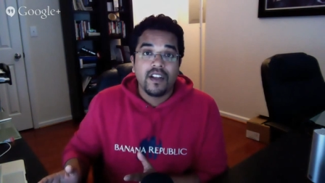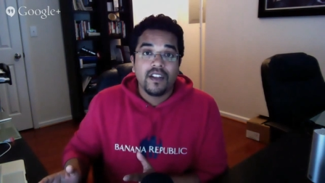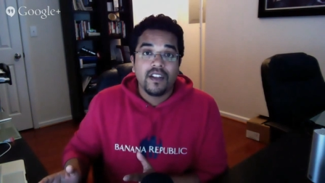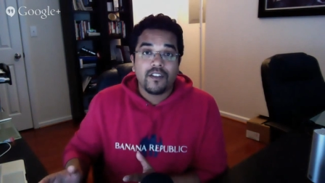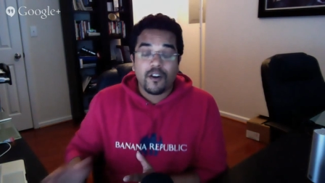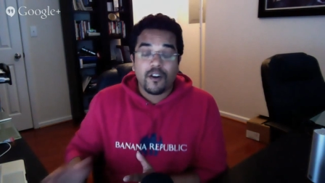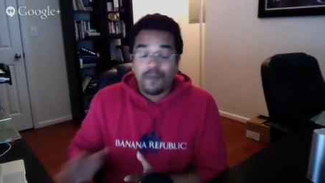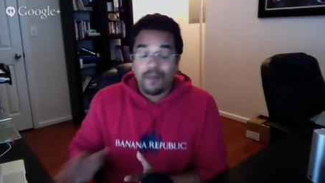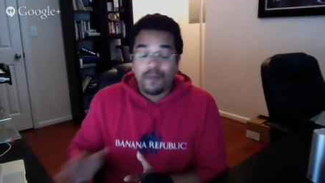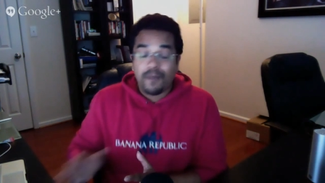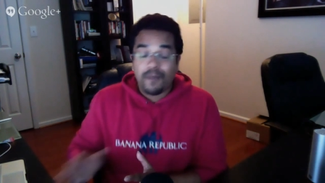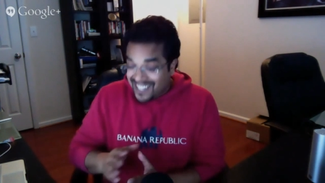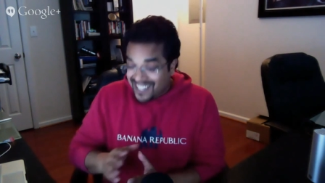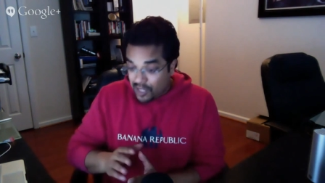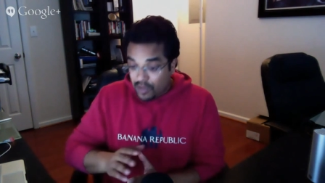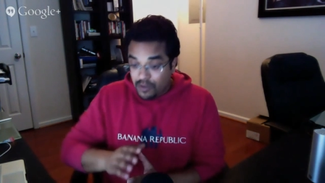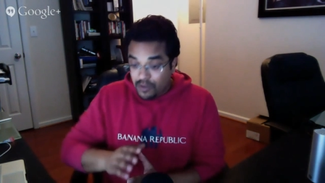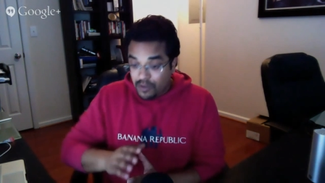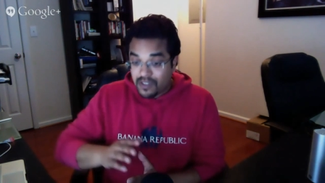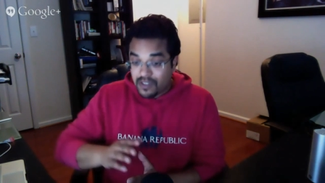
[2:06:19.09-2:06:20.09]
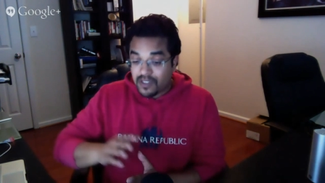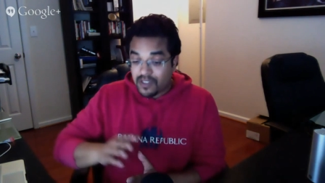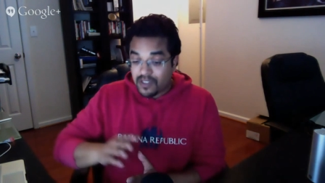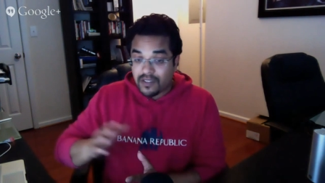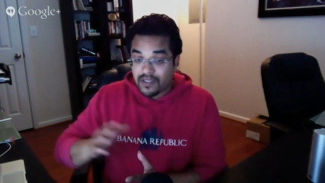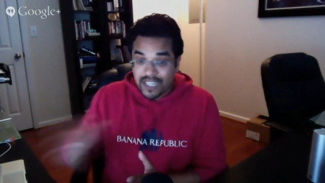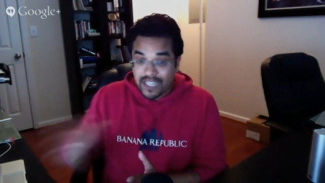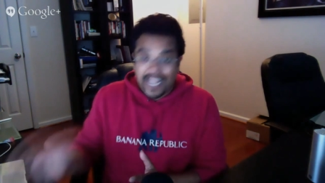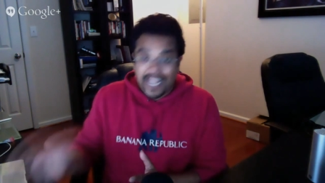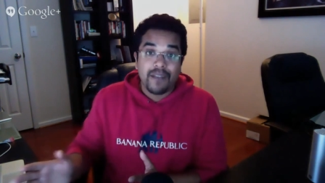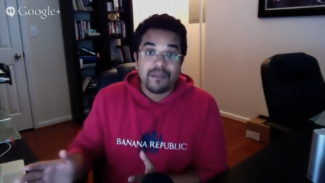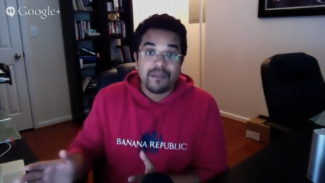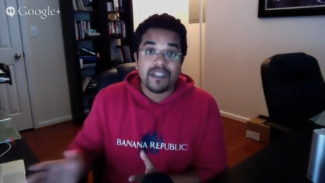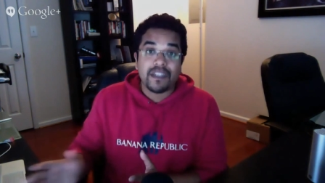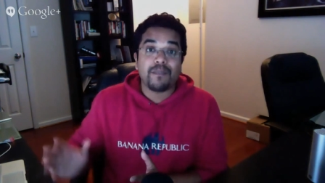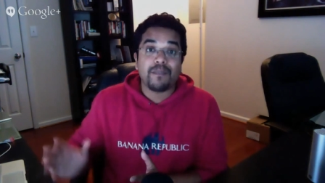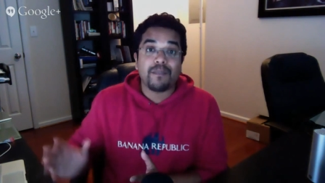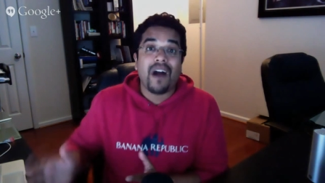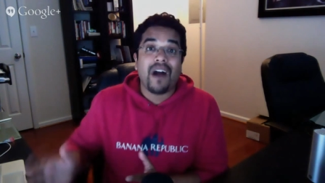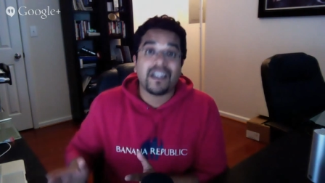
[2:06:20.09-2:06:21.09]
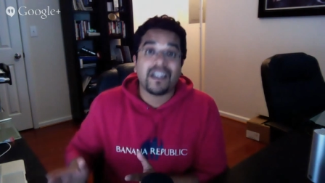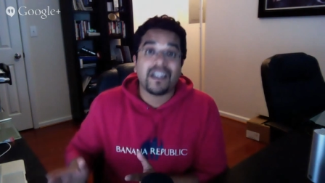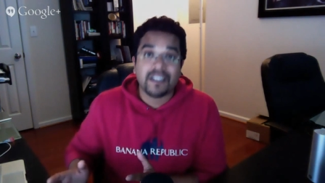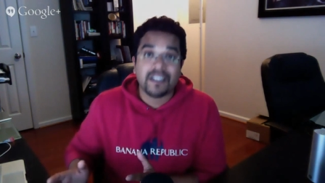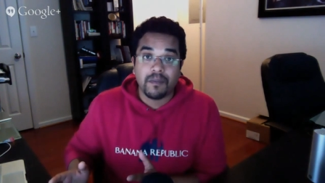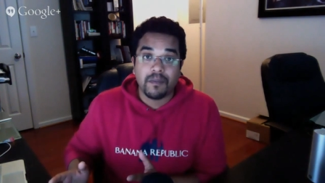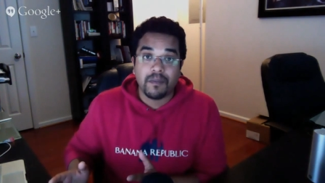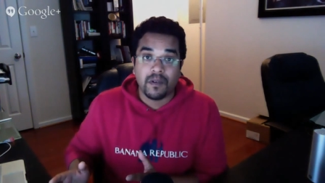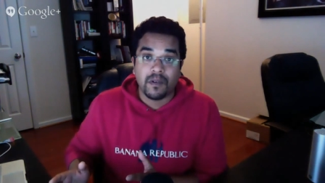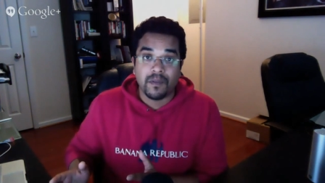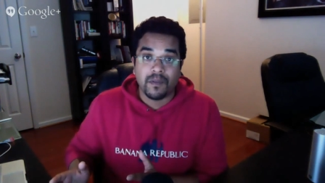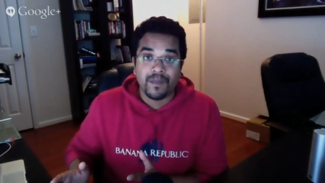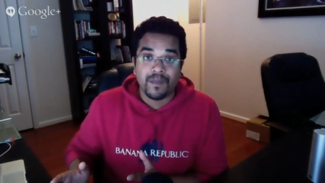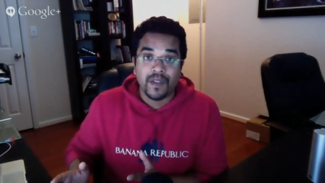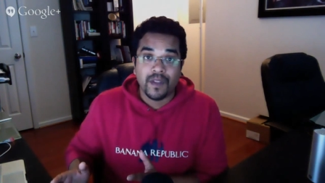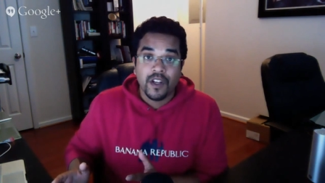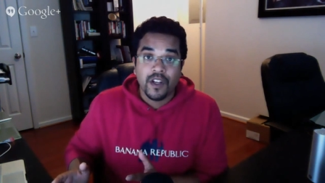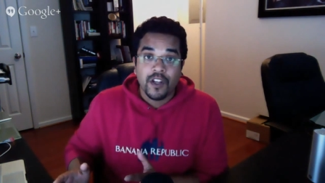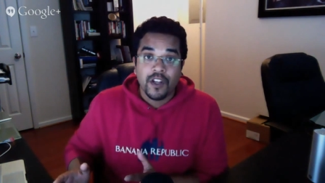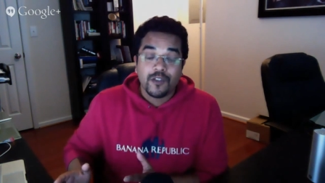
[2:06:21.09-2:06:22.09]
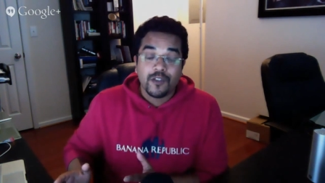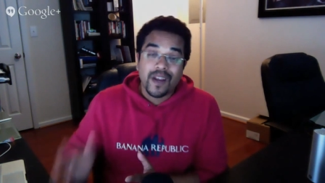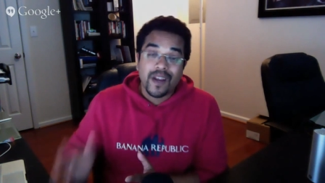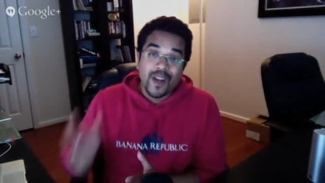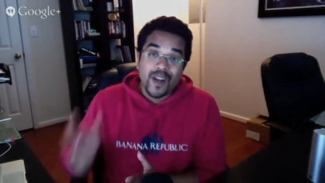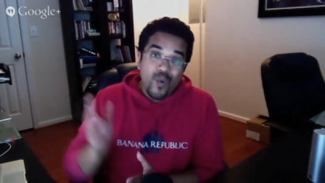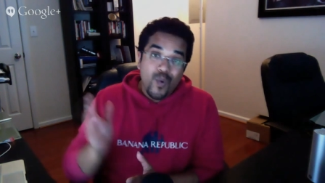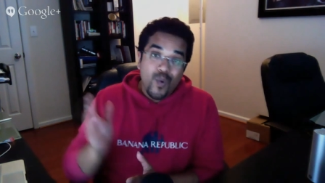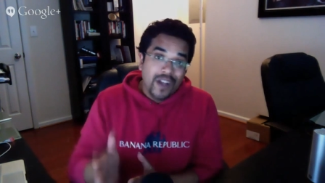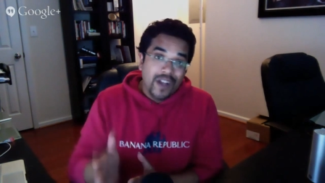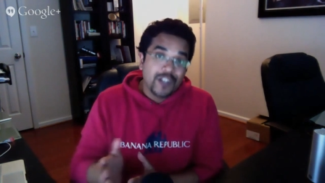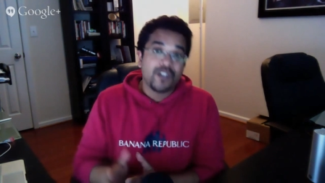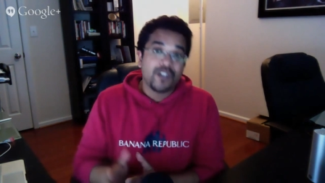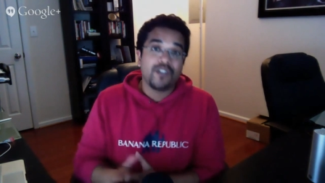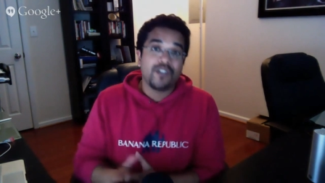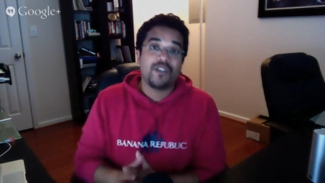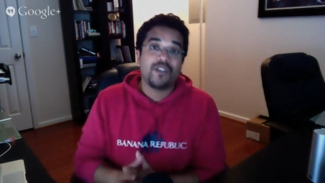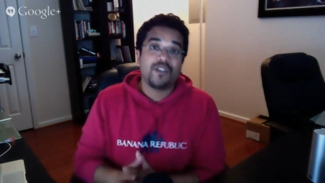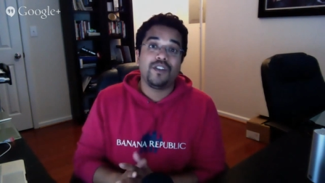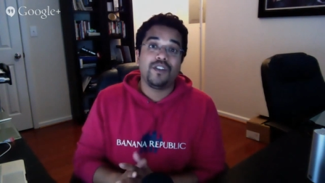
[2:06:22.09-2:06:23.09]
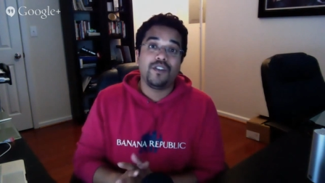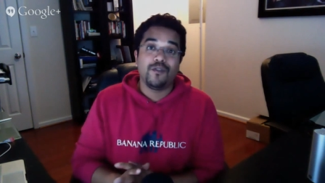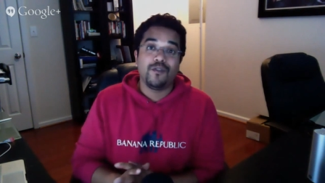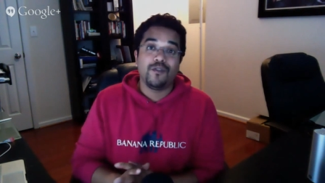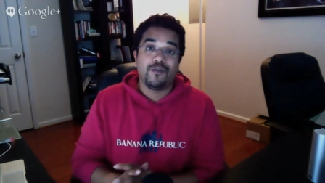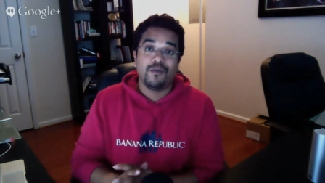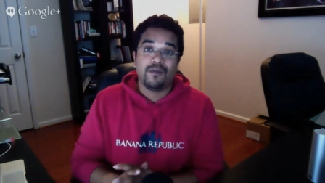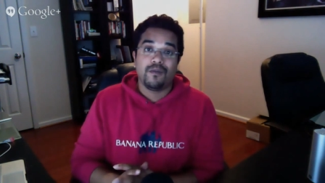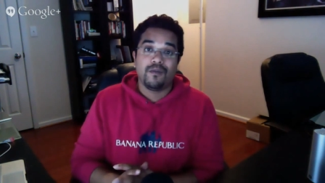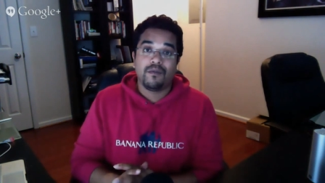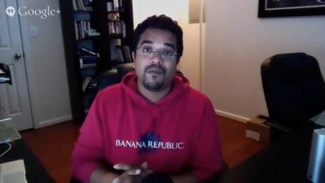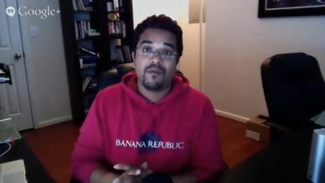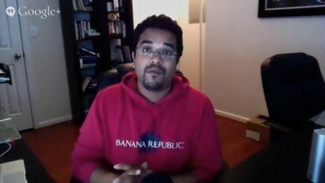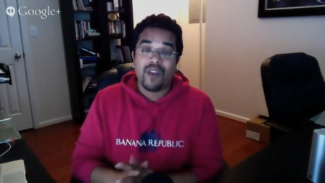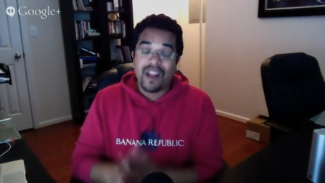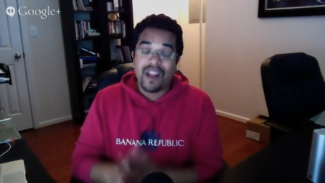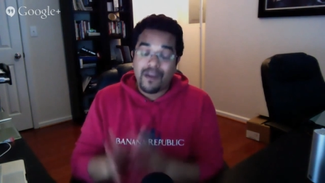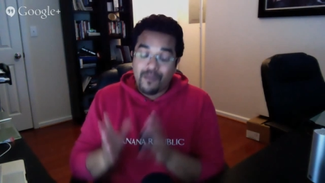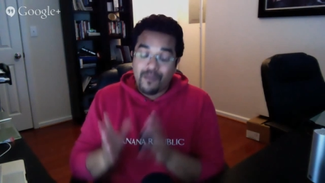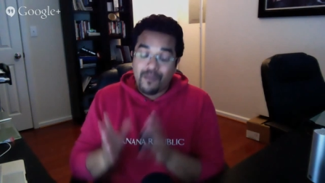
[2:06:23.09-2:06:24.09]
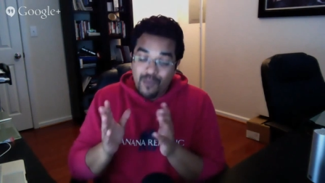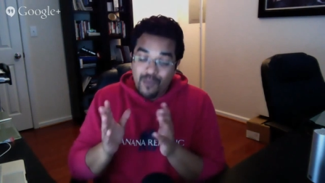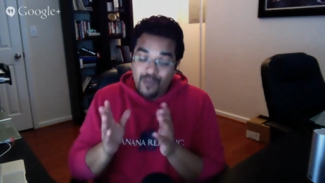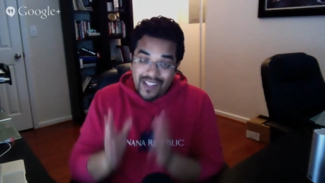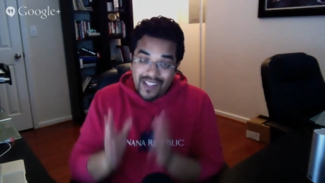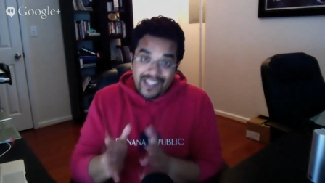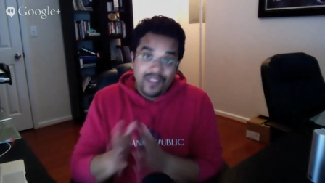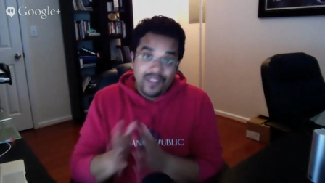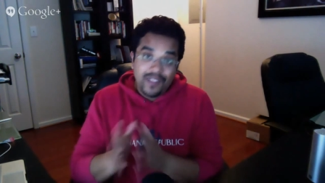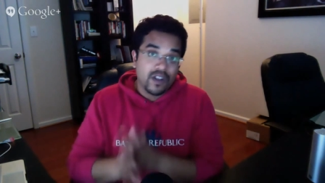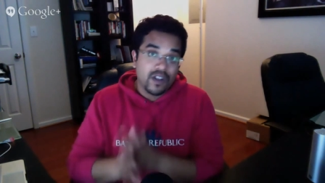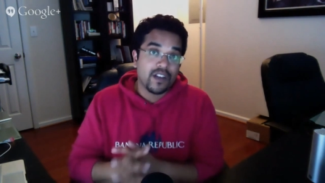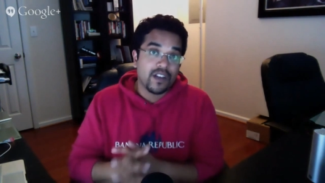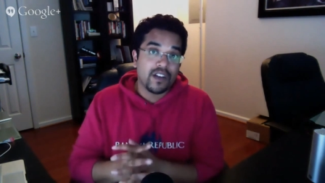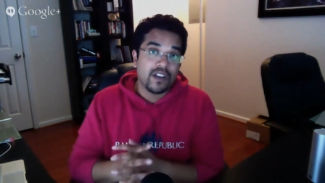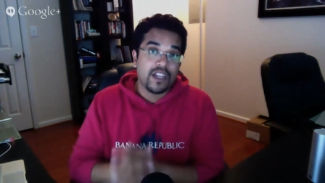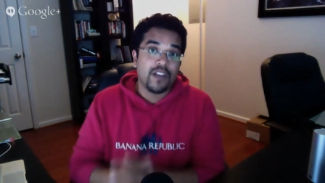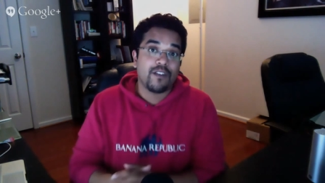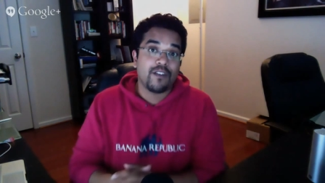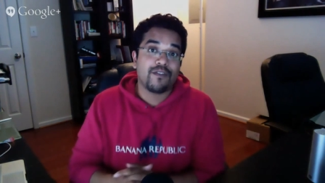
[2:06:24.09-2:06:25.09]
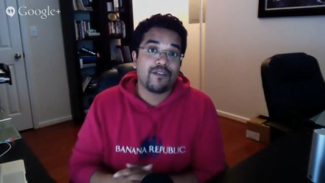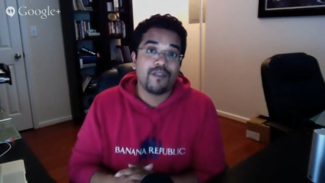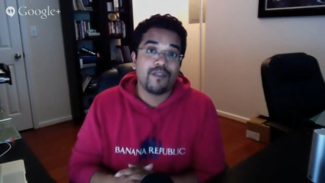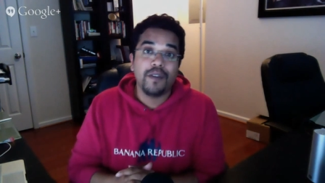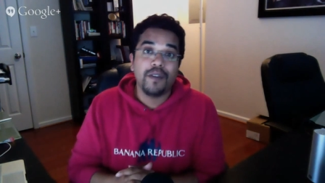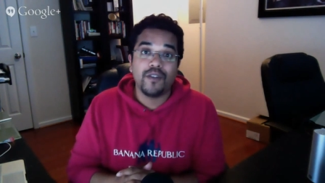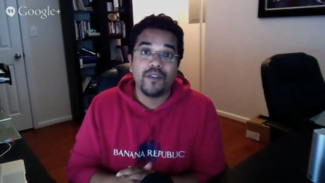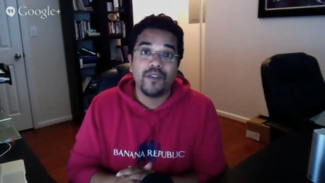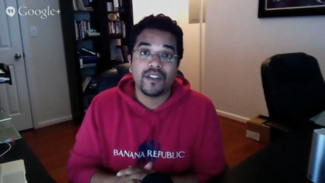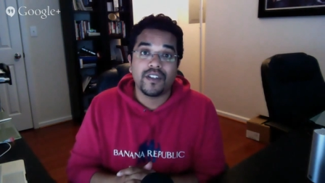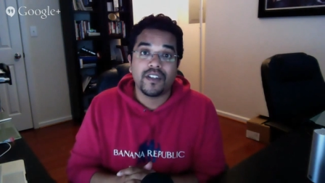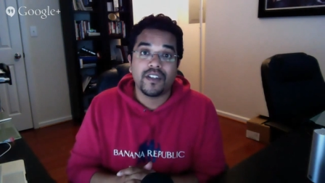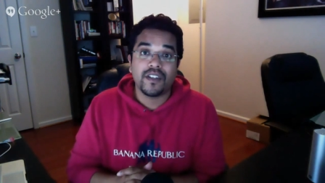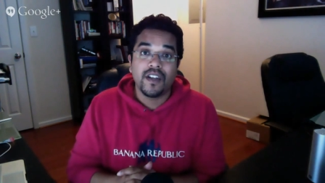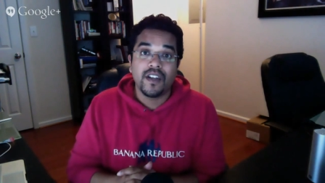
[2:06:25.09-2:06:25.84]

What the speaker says: They're about as close to shams as possible. So my question to you, what I'm really looking to hear from you is,